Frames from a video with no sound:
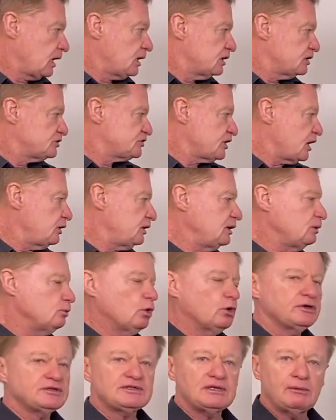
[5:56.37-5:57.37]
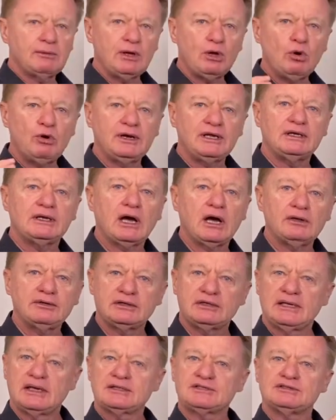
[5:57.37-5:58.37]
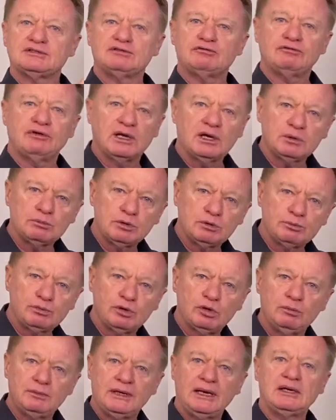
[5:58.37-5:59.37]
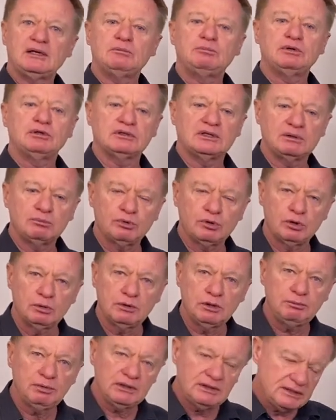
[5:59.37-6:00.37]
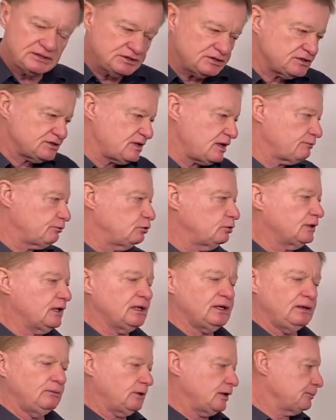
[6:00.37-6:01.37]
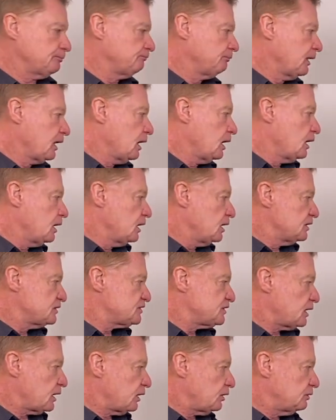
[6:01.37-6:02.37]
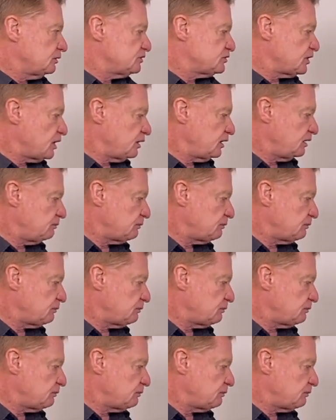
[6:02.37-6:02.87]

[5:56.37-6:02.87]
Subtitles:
Zoning wise, now we already know that it has a development permit and a building permit, but let's just have a look anyway. So zoning